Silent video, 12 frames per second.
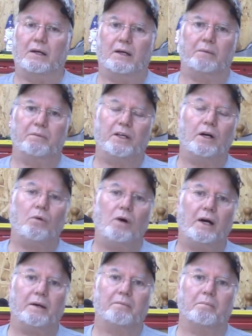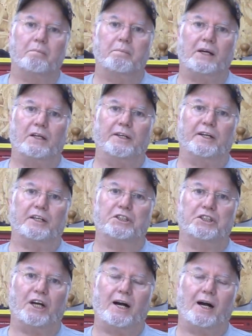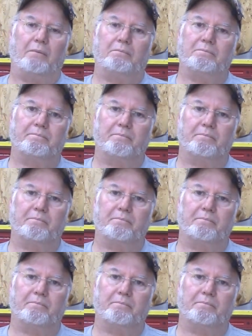Uh, you know what? Building a shop,